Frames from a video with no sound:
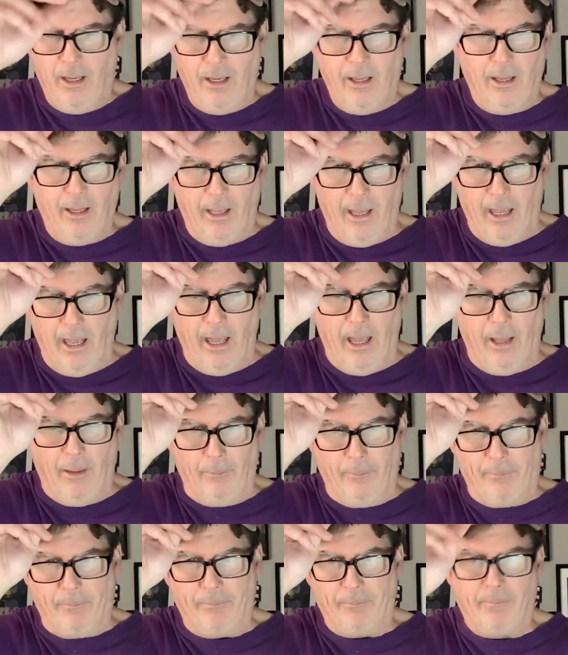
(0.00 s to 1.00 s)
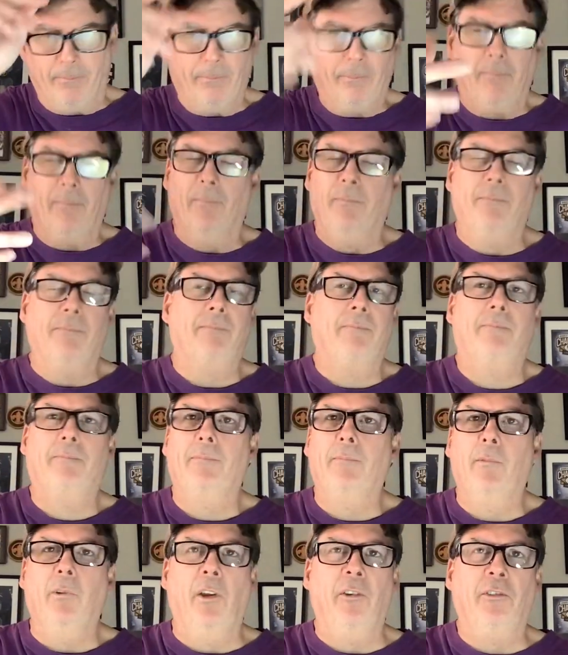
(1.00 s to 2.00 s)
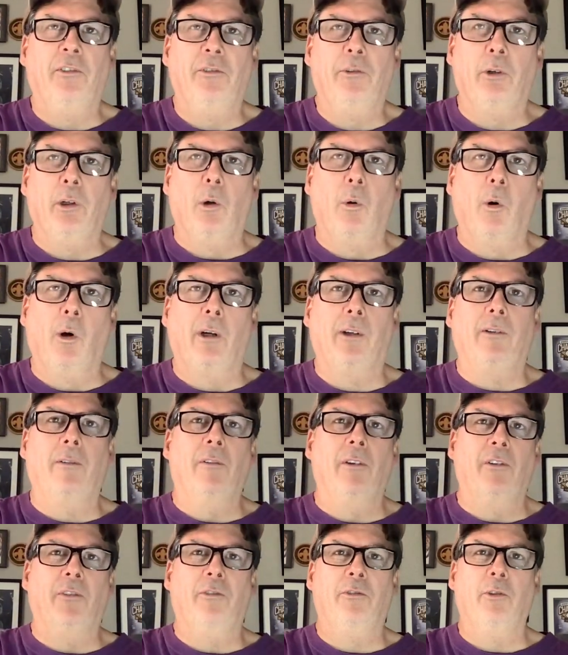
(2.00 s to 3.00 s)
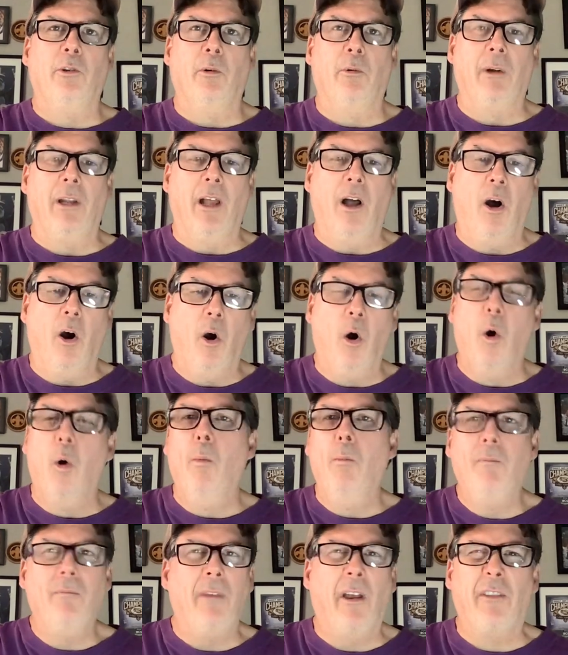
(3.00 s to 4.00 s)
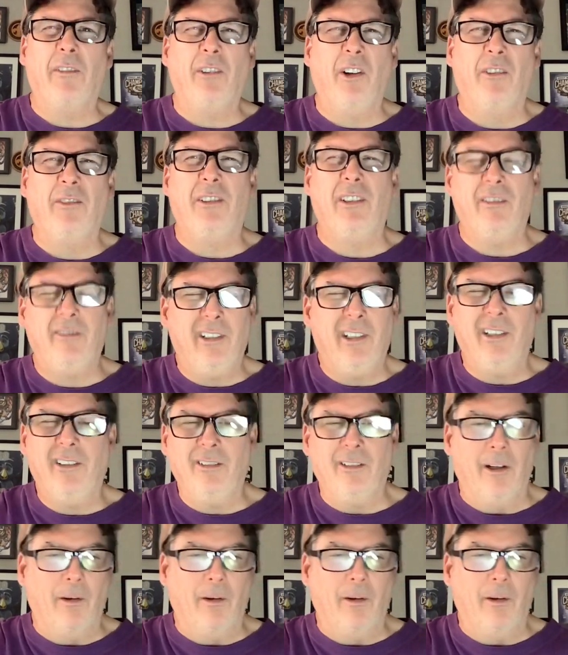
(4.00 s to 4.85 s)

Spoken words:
Listen to it at work, listen to it when at home, nothing's on TV,